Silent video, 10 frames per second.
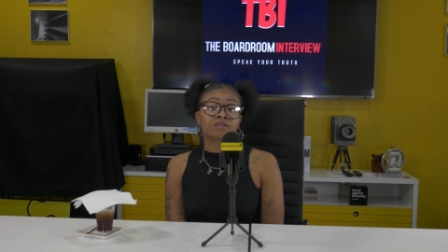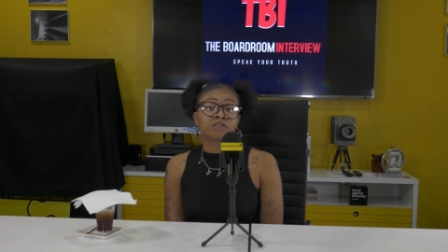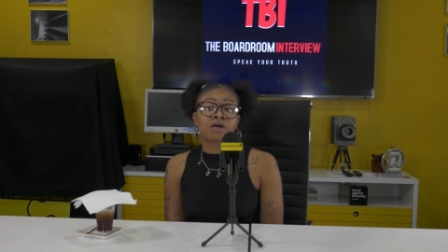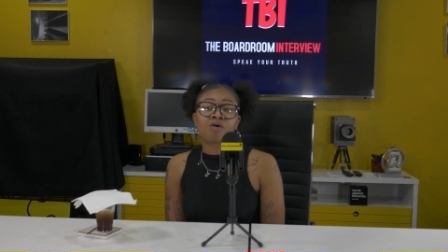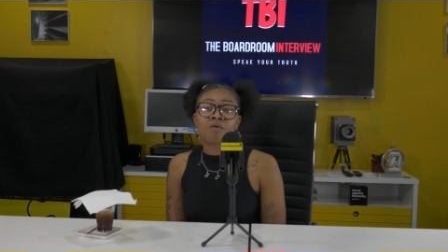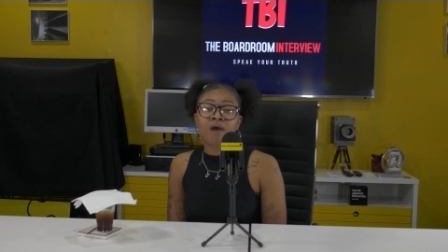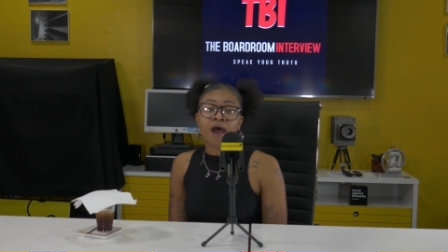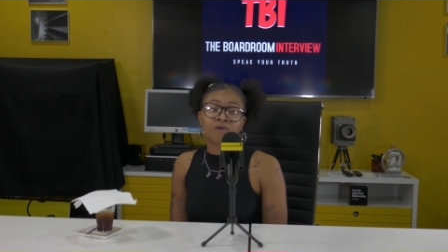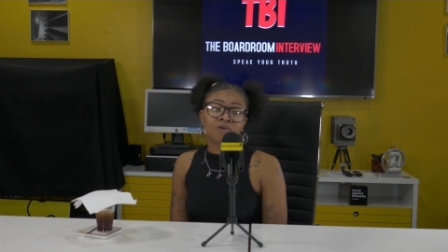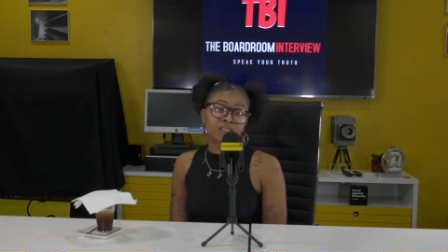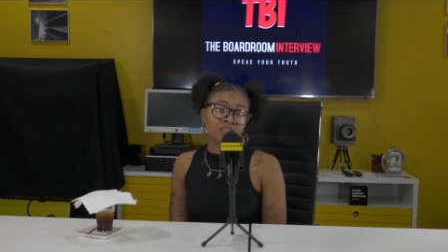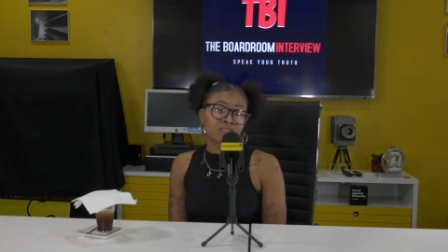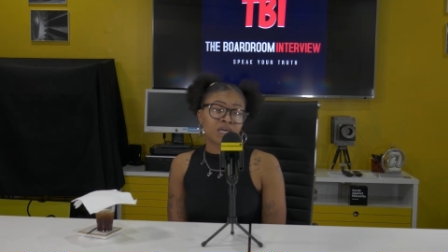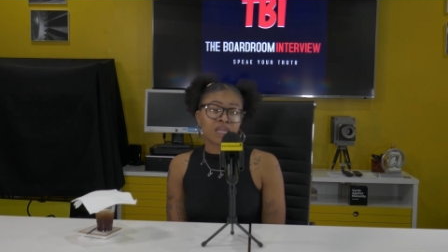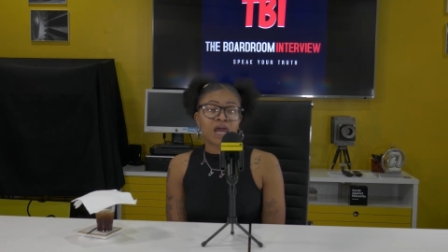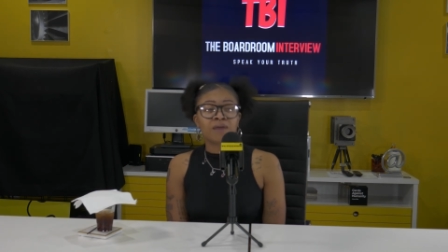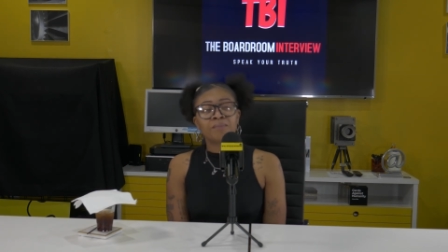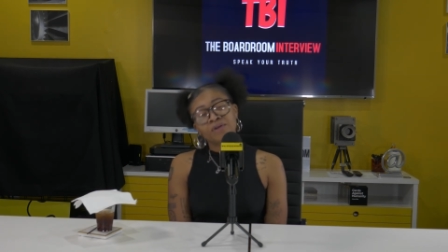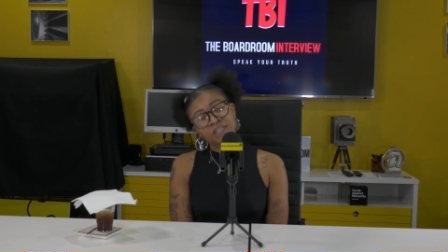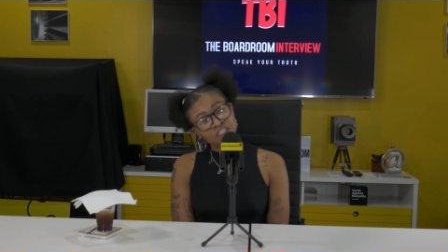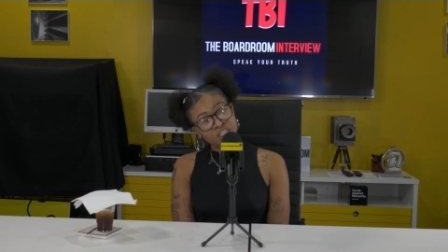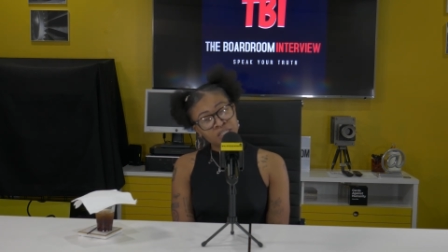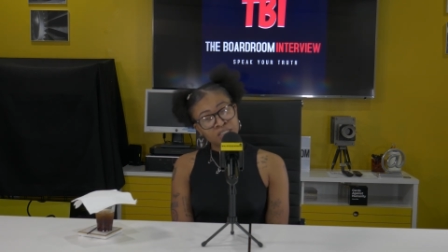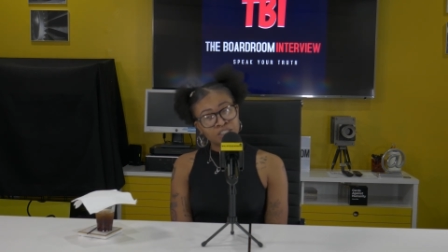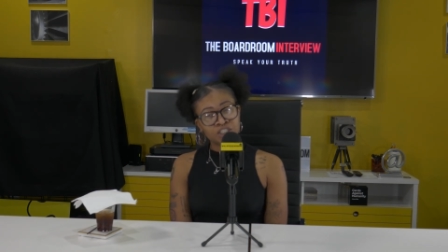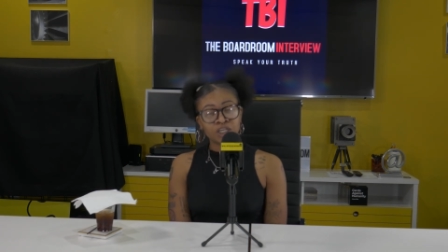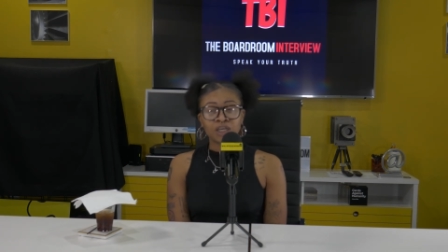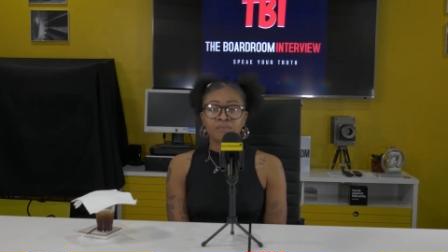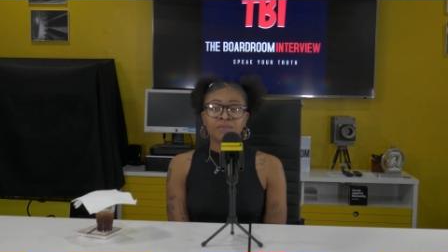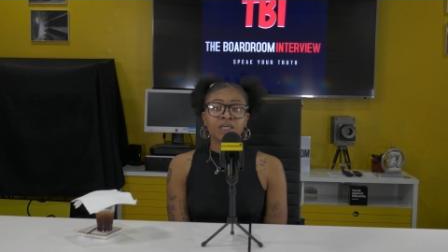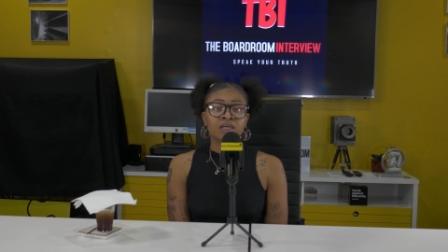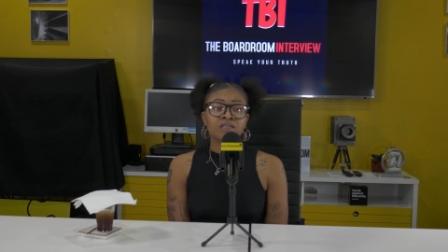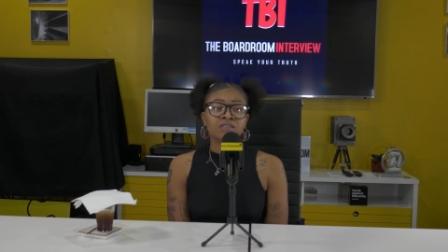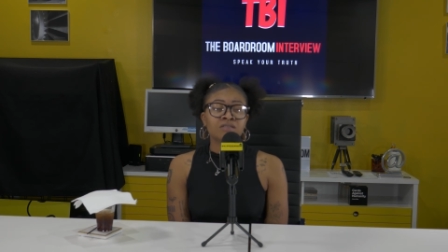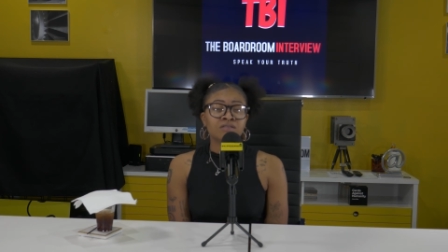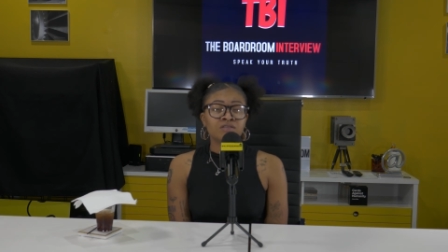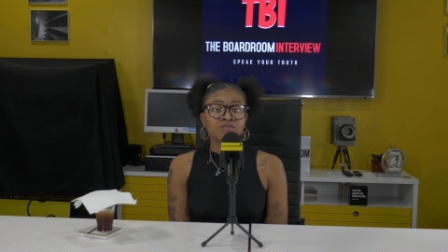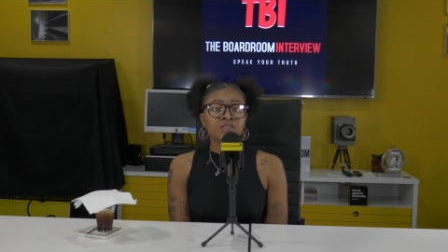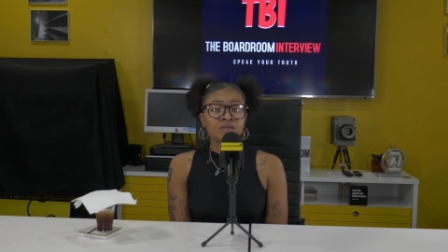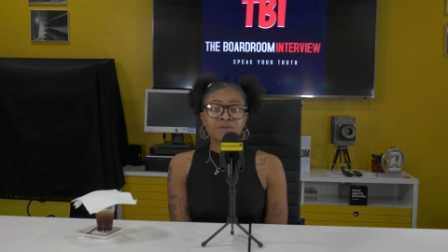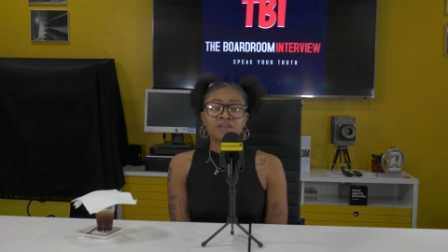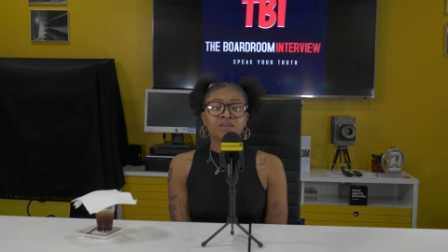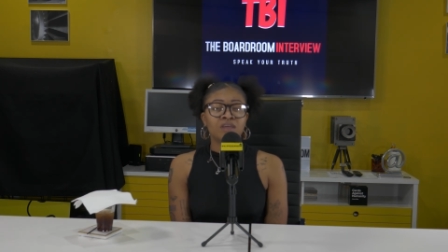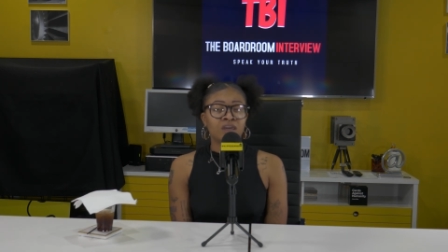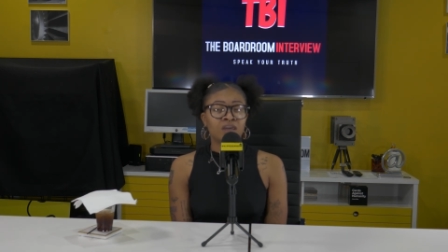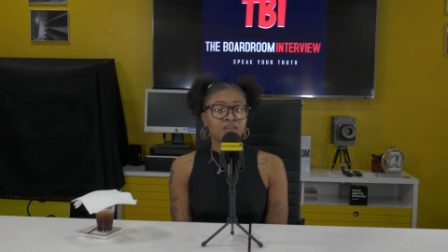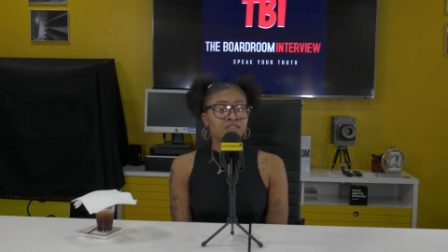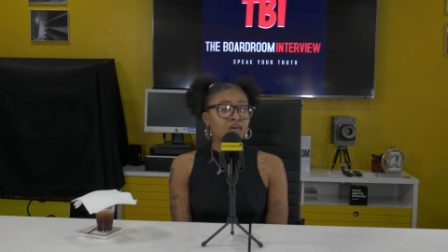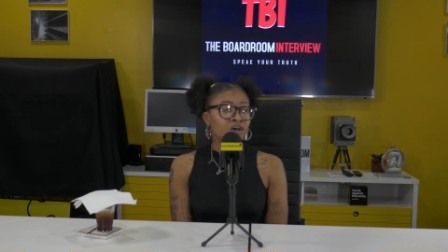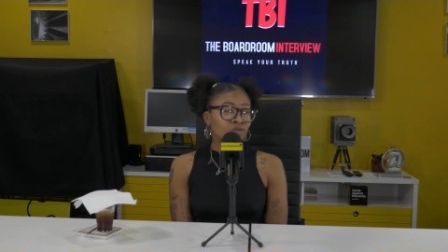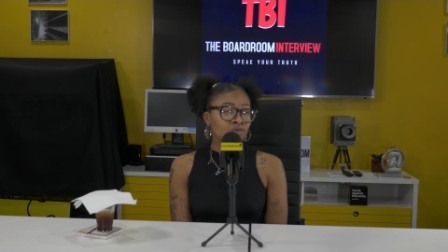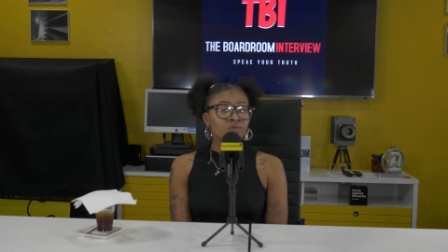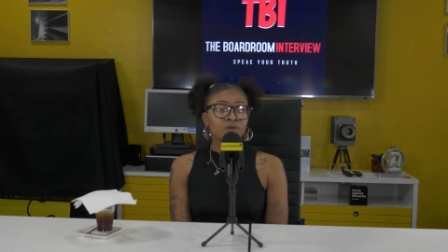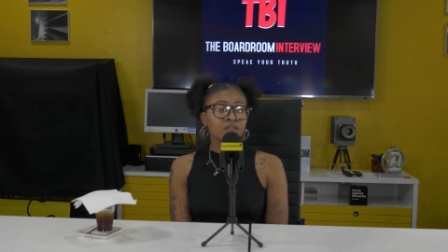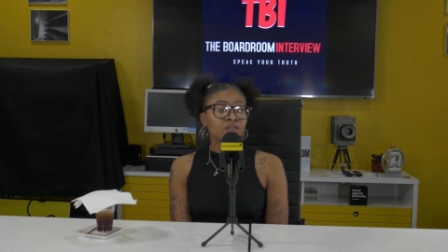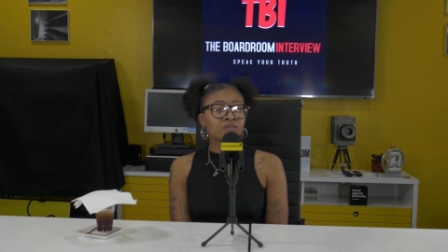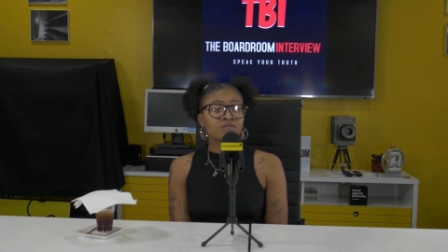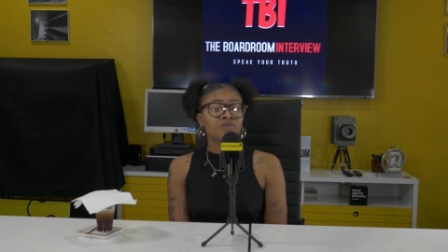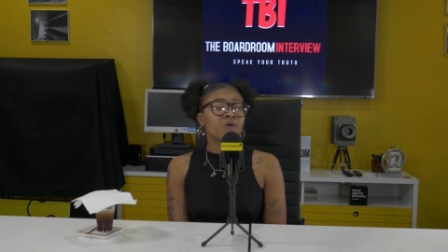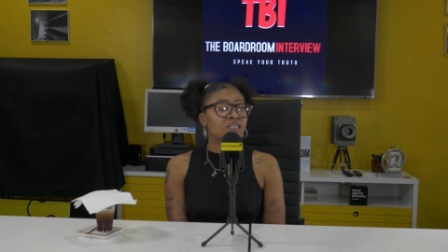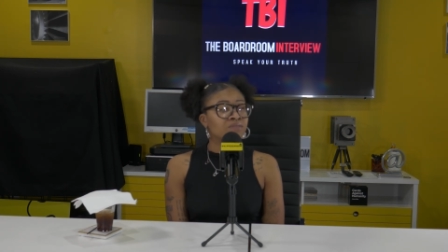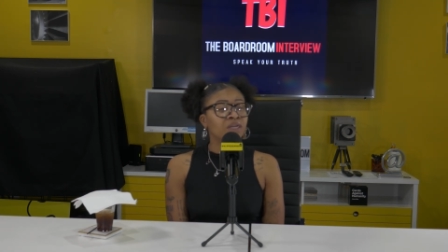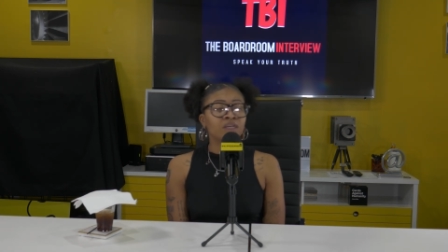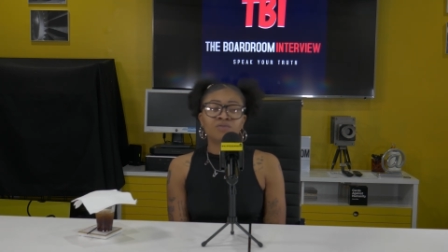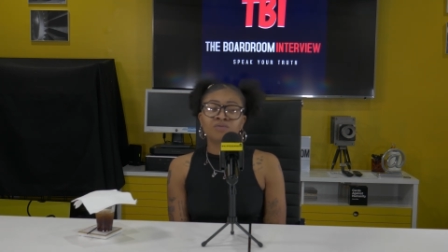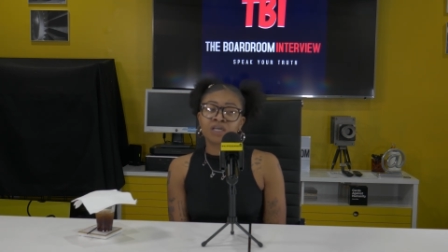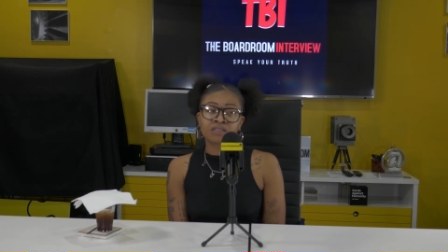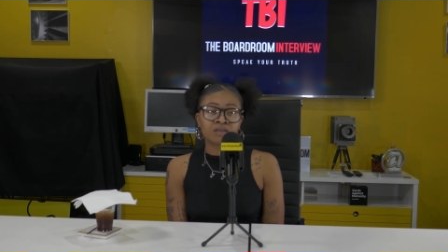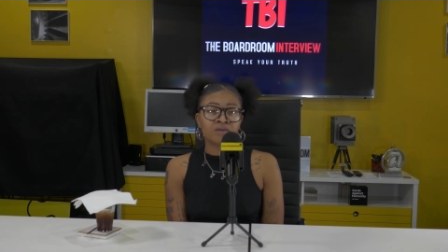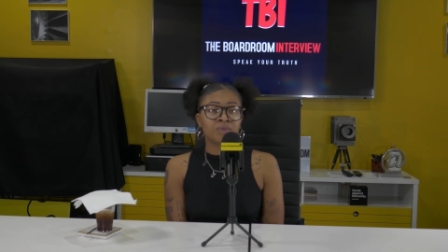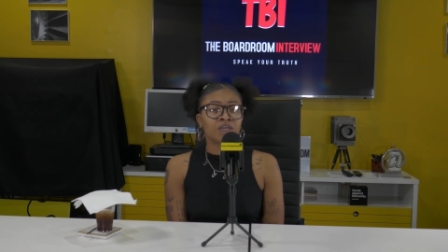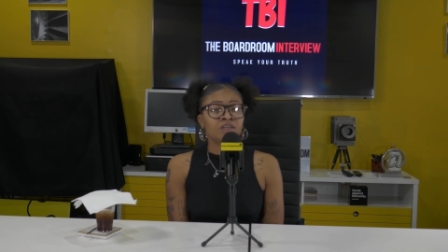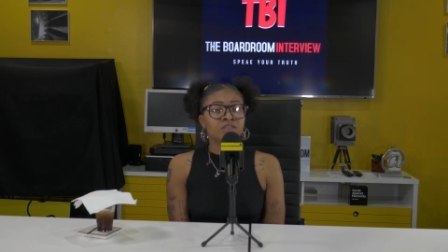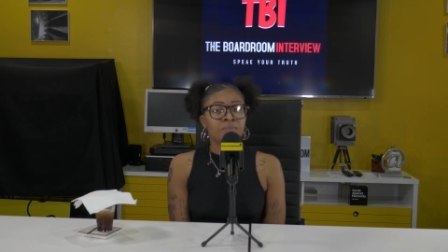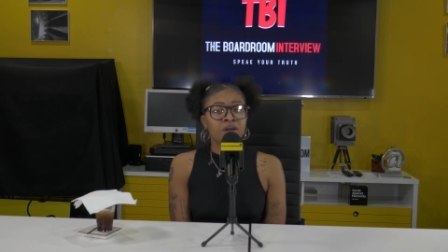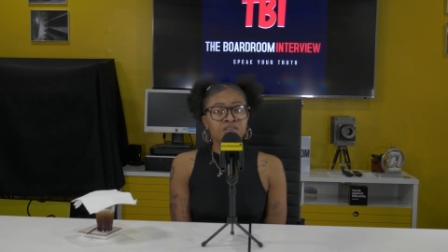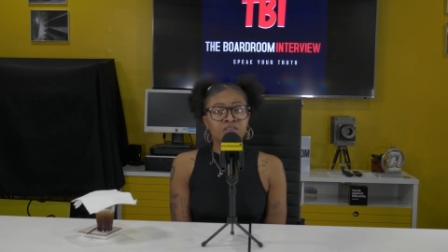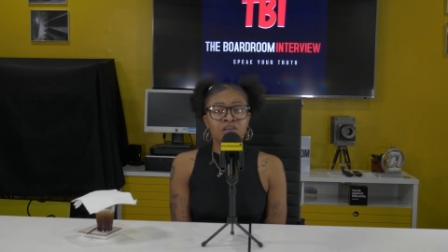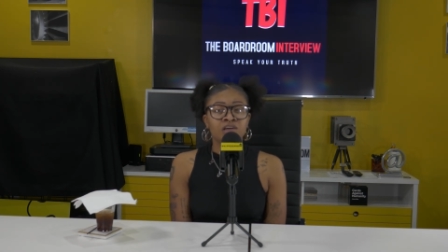So I wouldn't say that I prejudge because you typically can't tell who and who has money and who doesn't because a person